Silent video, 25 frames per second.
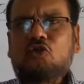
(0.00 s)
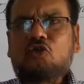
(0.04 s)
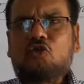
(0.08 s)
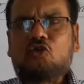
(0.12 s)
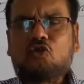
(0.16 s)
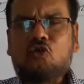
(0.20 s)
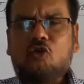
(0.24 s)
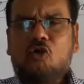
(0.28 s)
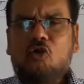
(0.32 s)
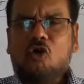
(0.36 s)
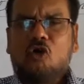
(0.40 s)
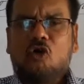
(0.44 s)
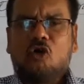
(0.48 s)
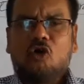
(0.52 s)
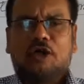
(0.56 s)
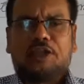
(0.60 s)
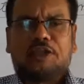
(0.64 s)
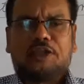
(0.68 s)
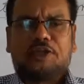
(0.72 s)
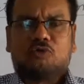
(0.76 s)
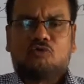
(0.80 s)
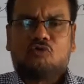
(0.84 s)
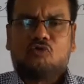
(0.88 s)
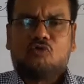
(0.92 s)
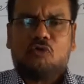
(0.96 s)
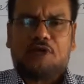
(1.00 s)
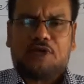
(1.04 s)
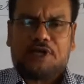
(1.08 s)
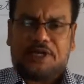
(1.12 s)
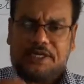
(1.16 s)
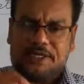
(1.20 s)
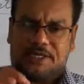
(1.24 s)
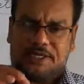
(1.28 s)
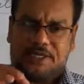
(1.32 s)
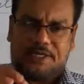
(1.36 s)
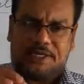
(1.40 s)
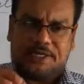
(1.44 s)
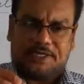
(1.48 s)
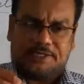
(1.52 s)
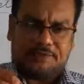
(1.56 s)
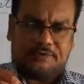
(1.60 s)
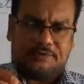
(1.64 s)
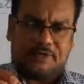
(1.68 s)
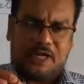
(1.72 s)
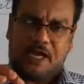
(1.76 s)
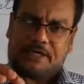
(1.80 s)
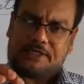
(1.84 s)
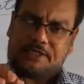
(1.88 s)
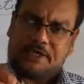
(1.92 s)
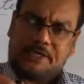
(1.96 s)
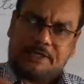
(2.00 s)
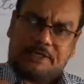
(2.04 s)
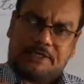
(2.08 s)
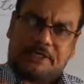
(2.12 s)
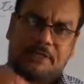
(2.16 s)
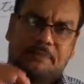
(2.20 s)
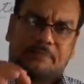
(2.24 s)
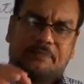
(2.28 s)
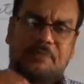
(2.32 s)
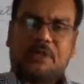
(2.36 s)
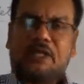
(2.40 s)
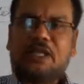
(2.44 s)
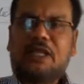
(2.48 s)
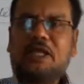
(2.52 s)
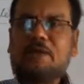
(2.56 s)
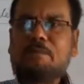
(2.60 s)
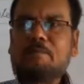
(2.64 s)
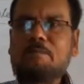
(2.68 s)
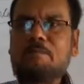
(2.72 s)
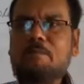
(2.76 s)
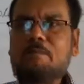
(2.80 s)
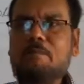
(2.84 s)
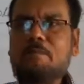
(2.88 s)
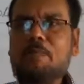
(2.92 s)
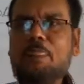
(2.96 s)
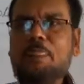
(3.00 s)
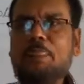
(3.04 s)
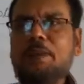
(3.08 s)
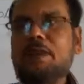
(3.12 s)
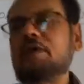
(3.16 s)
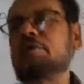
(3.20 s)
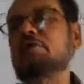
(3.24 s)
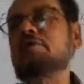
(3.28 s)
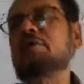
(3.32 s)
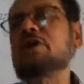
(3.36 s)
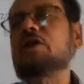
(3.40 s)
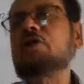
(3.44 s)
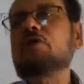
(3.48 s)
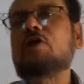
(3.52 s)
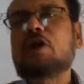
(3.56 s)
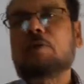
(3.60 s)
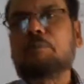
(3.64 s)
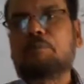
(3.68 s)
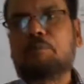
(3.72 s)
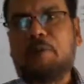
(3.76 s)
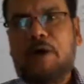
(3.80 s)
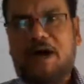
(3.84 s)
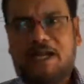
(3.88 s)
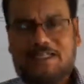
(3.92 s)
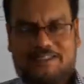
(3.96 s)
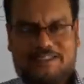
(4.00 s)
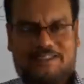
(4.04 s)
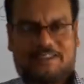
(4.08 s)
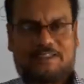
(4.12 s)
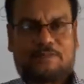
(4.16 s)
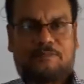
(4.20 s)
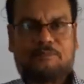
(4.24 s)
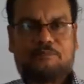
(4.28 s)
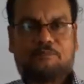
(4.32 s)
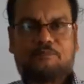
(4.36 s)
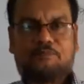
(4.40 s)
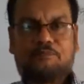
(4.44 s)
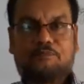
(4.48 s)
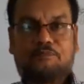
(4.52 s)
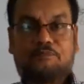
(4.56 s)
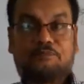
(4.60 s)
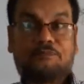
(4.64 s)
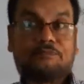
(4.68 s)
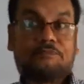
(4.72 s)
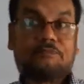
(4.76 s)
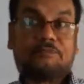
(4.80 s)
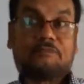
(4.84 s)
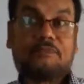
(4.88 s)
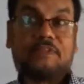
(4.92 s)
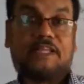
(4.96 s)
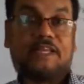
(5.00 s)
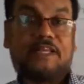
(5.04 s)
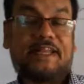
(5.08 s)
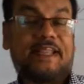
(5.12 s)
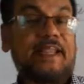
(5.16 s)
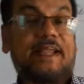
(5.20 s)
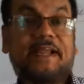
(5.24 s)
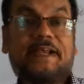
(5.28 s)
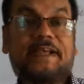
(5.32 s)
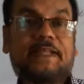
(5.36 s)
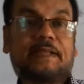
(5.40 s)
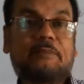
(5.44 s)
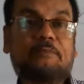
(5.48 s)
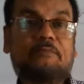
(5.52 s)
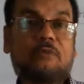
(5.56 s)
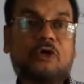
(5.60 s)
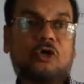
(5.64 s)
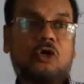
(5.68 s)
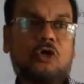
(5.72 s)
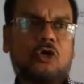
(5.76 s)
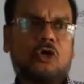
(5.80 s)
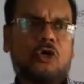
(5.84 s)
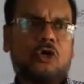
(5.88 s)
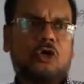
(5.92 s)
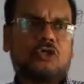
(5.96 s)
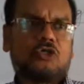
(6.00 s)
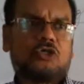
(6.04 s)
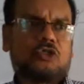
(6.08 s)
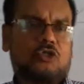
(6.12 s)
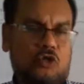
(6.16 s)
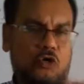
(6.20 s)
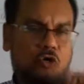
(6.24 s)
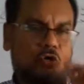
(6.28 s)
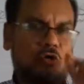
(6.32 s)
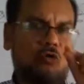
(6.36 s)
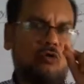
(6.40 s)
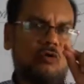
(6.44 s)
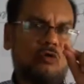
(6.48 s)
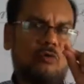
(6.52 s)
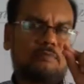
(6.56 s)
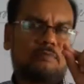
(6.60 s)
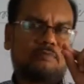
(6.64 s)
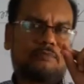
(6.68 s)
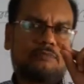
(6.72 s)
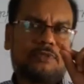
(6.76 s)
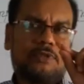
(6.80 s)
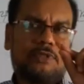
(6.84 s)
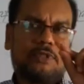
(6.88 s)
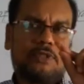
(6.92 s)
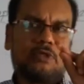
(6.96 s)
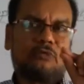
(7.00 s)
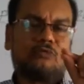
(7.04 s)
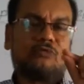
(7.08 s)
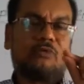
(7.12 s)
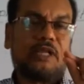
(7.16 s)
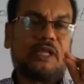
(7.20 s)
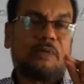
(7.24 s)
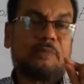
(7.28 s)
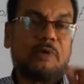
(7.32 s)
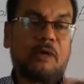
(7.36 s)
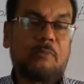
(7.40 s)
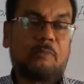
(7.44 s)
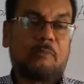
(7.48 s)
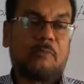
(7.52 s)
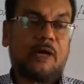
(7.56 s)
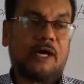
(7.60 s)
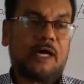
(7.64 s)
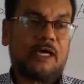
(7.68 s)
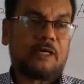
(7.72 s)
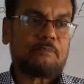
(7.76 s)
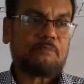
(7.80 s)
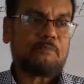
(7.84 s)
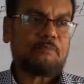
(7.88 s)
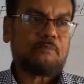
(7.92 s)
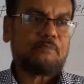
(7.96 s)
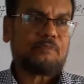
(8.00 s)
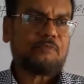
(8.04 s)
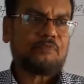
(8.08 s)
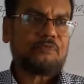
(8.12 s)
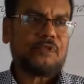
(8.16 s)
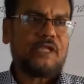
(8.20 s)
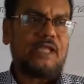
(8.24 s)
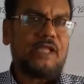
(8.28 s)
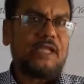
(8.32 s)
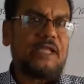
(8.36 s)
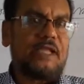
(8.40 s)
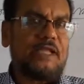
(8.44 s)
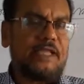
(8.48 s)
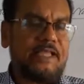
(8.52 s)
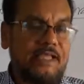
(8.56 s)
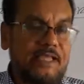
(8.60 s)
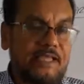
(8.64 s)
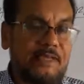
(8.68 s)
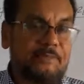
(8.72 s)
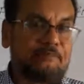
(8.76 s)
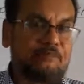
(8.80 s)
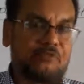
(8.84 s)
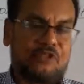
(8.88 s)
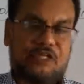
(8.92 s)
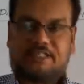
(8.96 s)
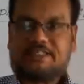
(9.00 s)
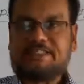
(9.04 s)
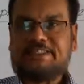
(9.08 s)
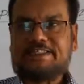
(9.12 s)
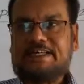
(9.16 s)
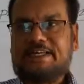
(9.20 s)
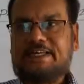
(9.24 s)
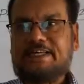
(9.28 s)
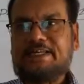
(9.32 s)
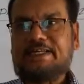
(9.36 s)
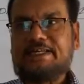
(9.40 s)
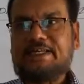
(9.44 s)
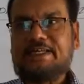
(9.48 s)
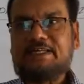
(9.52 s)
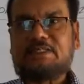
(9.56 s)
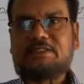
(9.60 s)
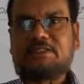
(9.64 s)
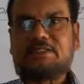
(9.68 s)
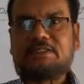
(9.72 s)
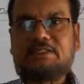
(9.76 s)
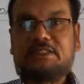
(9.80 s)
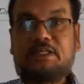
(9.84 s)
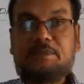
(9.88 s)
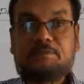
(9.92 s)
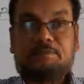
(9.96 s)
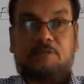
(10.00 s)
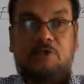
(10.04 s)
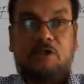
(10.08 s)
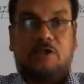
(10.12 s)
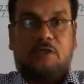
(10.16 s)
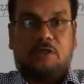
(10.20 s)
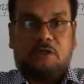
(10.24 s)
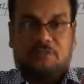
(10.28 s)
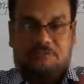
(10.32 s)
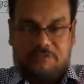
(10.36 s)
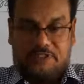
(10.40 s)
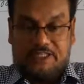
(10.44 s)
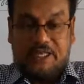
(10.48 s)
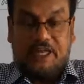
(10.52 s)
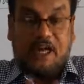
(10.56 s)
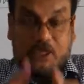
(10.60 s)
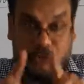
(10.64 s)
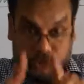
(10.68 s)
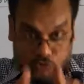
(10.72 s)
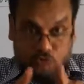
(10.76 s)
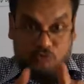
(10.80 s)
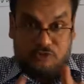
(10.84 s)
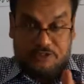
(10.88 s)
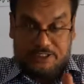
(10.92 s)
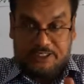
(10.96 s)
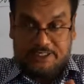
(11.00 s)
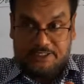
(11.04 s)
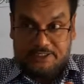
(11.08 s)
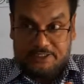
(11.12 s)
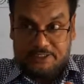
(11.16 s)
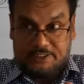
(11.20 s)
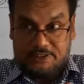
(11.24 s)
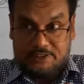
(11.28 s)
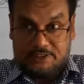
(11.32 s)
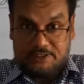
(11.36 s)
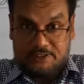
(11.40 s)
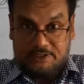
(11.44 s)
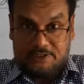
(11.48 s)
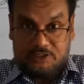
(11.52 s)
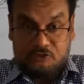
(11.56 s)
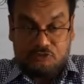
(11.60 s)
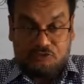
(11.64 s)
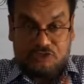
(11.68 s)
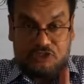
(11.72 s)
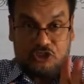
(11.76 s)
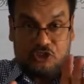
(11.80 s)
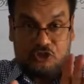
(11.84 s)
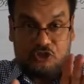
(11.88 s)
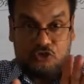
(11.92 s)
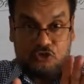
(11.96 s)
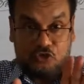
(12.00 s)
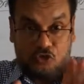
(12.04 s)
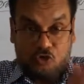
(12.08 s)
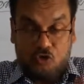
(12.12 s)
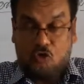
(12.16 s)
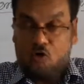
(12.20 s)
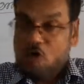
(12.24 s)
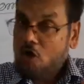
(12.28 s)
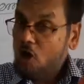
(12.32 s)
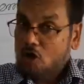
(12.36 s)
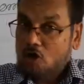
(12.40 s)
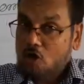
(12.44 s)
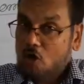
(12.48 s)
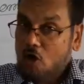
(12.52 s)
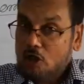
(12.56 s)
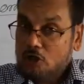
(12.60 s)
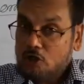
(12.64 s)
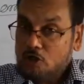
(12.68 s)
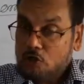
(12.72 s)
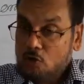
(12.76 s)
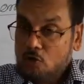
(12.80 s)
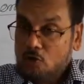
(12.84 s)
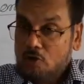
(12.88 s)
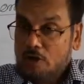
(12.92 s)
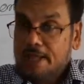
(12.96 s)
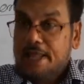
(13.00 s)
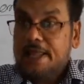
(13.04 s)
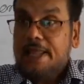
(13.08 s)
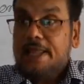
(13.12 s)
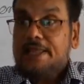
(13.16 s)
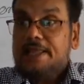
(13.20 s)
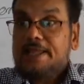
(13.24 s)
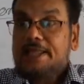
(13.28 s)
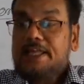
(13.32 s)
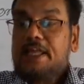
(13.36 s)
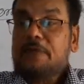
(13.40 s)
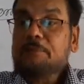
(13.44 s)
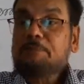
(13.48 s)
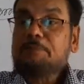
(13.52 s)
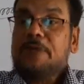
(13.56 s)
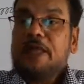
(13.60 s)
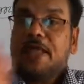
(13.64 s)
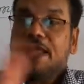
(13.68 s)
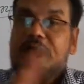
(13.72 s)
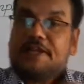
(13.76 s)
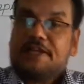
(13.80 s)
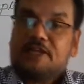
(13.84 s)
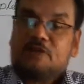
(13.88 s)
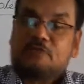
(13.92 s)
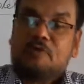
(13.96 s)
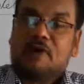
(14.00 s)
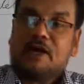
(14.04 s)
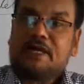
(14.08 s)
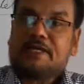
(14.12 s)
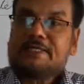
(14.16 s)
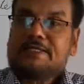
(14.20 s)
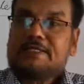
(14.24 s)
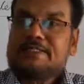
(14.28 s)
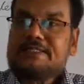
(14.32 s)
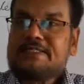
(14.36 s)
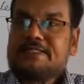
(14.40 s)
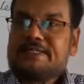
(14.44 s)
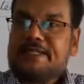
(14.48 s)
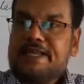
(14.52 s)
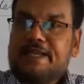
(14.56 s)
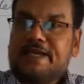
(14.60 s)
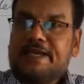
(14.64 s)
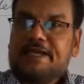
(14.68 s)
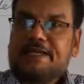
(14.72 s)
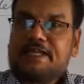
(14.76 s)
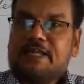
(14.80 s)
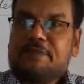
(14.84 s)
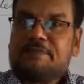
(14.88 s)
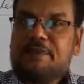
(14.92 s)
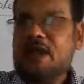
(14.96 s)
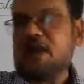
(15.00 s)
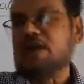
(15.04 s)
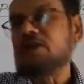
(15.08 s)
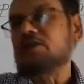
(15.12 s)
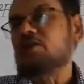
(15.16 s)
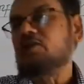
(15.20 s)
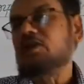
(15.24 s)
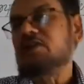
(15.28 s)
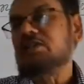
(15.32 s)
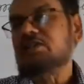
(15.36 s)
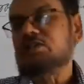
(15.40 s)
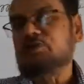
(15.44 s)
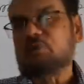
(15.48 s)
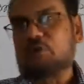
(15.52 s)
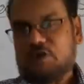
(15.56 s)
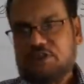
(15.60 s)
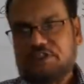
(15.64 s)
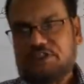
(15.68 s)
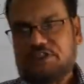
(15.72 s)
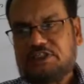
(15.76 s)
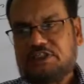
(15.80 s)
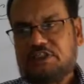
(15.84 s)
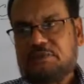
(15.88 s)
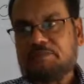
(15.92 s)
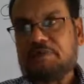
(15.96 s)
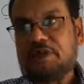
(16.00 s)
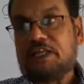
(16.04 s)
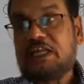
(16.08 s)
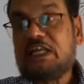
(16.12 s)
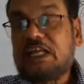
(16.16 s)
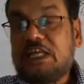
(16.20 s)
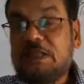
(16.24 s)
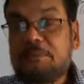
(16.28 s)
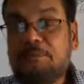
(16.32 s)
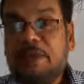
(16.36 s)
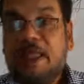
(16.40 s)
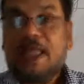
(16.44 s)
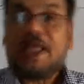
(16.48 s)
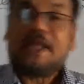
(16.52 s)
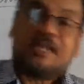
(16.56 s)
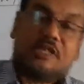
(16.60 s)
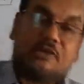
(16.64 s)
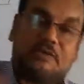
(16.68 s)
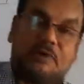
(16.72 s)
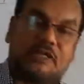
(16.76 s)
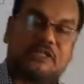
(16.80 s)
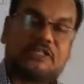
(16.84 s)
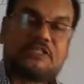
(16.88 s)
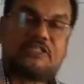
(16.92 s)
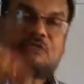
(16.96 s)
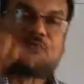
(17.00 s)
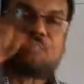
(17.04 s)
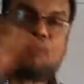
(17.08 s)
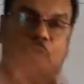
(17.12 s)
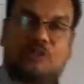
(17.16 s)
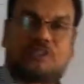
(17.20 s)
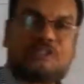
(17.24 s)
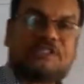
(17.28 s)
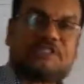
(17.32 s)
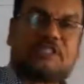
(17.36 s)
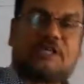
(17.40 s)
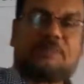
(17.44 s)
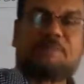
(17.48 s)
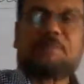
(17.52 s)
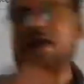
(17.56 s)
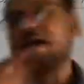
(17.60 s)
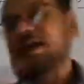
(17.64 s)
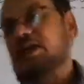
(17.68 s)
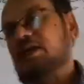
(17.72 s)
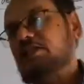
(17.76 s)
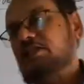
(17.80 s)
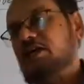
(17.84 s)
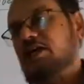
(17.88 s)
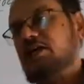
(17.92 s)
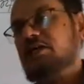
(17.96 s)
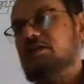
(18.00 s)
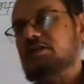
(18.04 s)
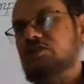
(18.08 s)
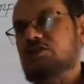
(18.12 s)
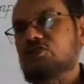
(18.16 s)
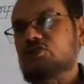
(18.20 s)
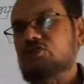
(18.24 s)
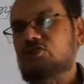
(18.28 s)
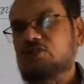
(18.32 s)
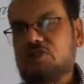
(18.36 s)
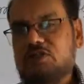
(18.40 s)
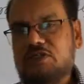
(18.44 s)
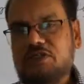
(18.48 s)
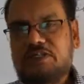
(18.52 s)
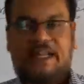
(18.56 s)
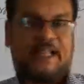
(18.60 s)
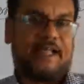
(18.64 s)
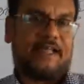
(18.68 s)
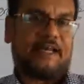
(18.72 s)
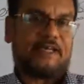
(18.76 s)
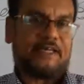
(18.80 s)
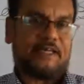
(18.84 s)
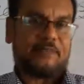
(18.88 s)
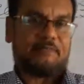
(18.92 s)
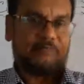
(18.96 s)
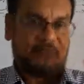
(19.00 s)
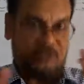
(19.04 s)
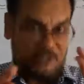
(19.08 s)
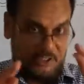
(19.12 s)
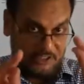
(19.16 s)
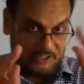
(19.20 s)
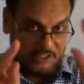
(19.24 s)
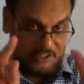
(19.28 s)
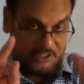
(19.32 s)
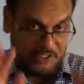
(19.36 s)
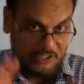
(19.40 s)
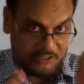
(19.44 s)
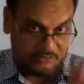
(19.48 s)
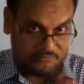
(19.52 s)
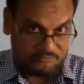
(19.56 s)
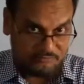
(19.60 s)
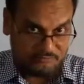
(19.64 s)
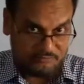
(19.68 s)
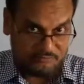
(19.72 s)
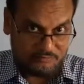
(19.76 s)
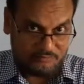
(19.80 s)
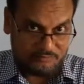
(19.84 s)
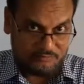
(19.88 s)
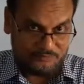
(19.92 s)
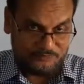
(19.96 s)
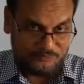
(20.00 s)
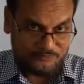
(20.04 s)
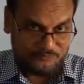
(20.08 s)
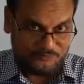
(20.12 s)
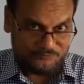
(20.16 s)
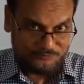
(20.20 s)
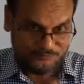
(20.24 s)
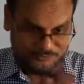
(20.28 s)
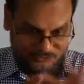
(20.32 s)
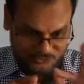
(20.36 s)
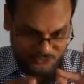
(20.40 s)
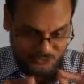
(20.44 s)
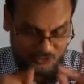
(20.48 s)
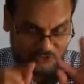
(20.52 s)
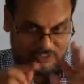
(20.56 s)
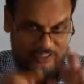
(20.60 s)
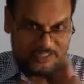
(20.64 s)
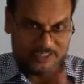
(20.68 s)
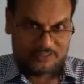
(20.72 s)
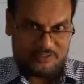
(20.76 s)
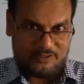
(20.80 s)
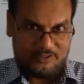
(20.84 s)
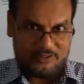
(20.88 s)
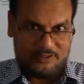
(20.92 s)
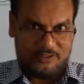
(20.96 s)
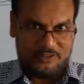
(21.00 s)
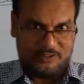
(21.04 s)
Though you read attentively, you will not pass. The negative. So, you remember, if the sentence, if there are two sentences using though or although, if anyone is negative, another is positive. If anyone is positive, another is negative. Clear? Note it.